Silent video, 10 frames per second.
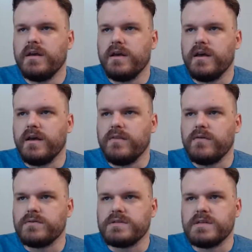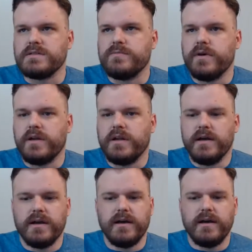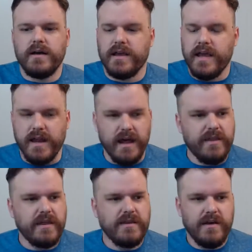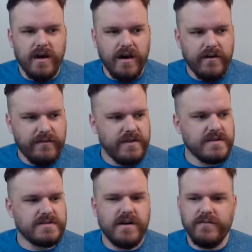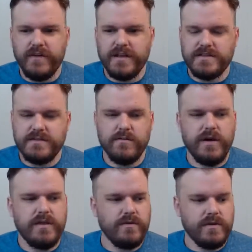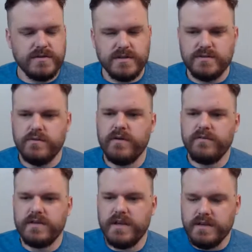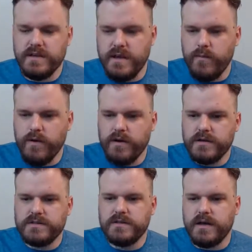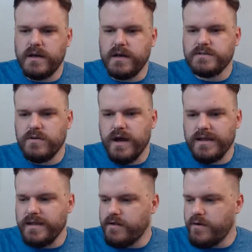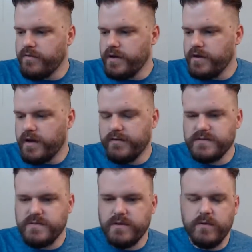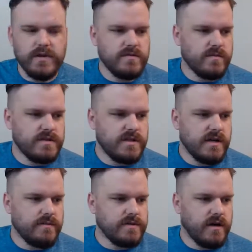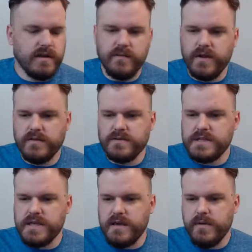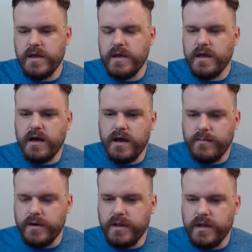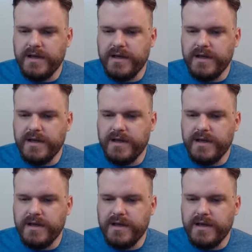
and those things. But again, I think Goff and this offense and the way they're using Swift, it works. So I lean over here. I've spent way too much time talking about this game, but